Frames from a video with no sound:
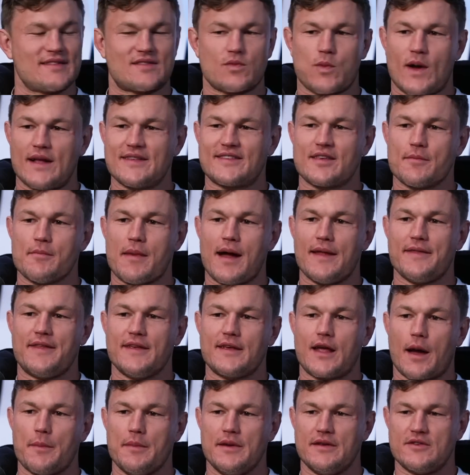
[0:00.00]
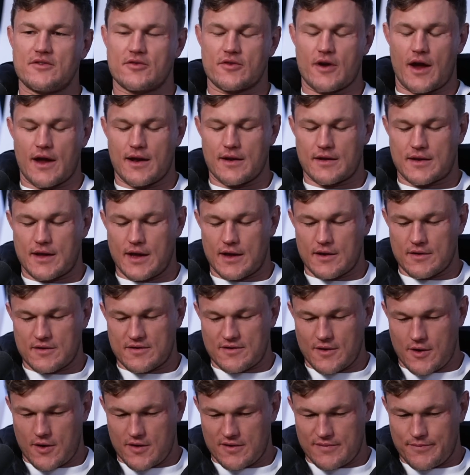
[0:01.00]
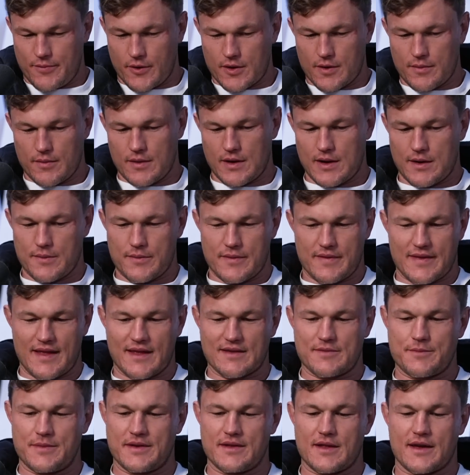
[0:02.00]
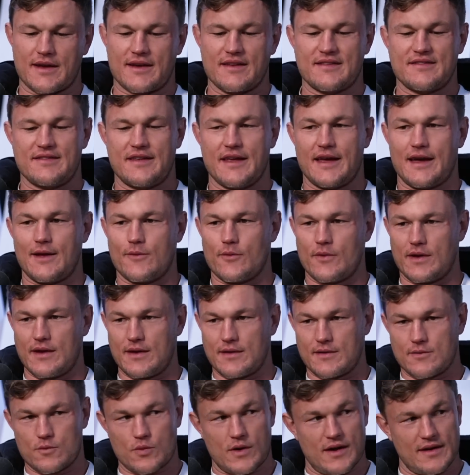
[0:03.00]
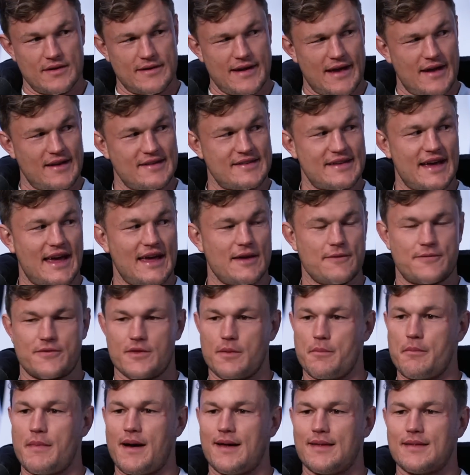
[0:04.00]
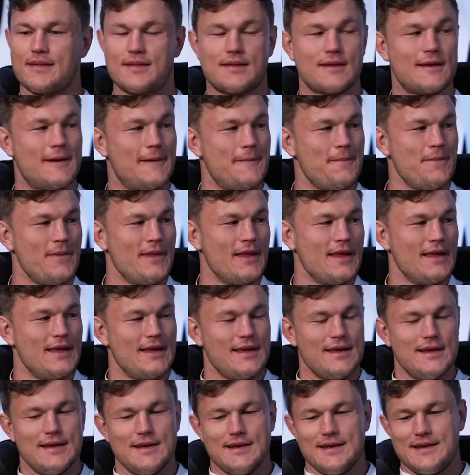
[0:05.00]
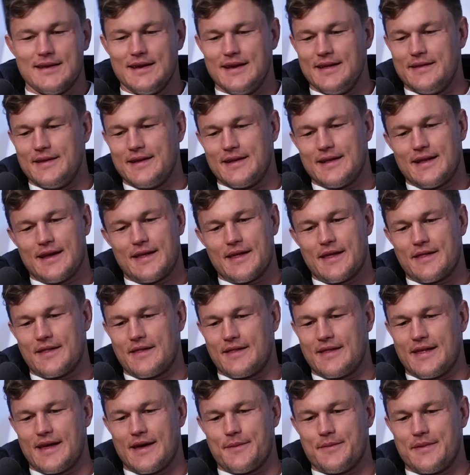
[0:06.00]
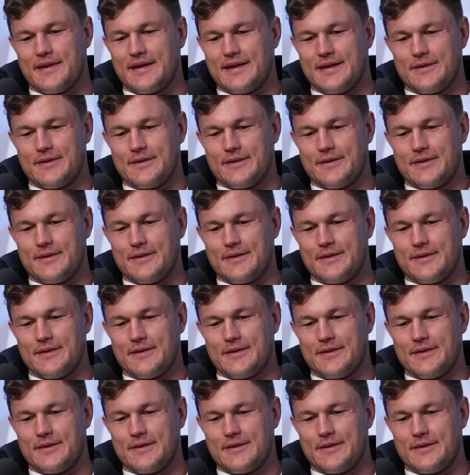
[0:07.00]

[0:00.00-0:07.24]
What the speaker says: once a month he'd come in to train kicking stones, bottom lip, and that'd be like his down week, down day for the month. And other than that, man,